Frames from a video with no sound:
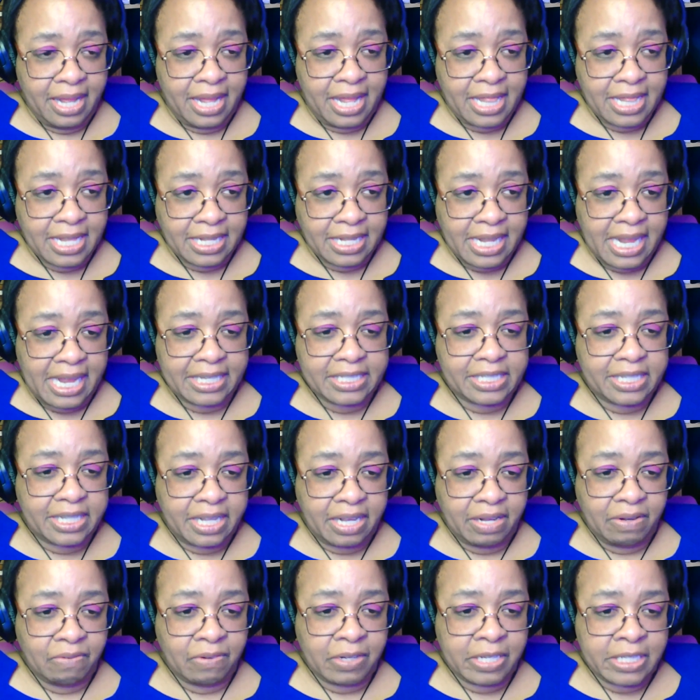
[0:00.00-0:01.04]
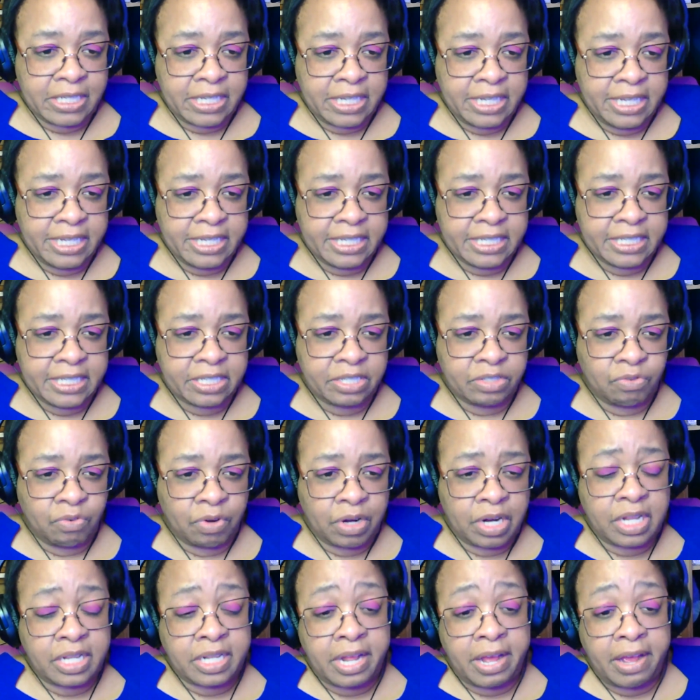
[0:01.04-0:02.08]
And the last thing was his
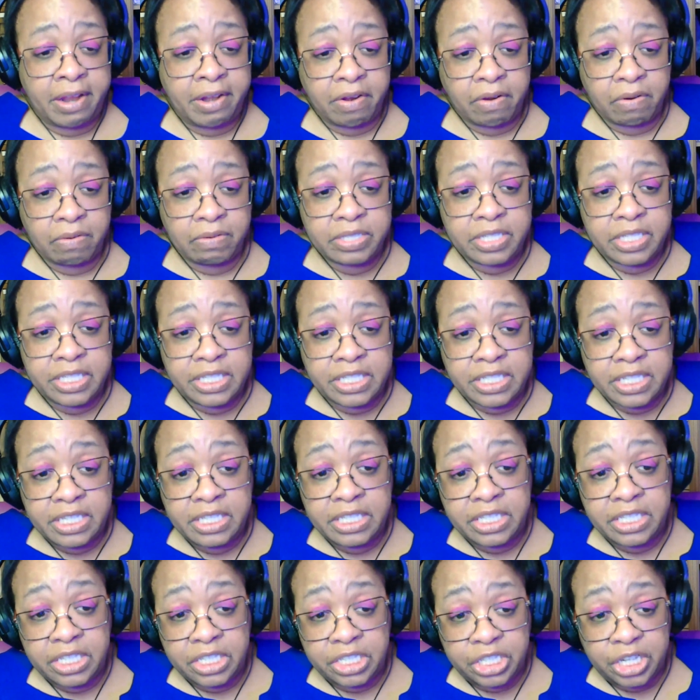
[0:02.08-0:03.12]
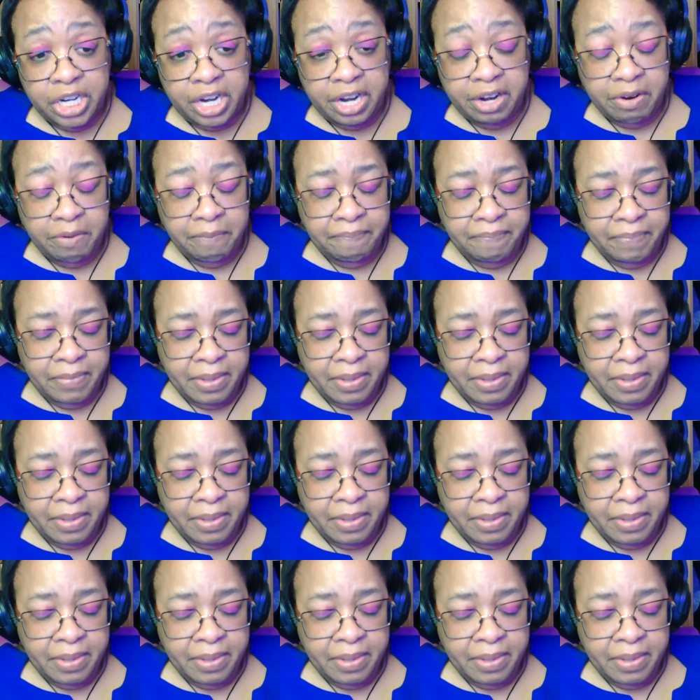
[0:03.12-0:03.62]
recliner, was his easy chair.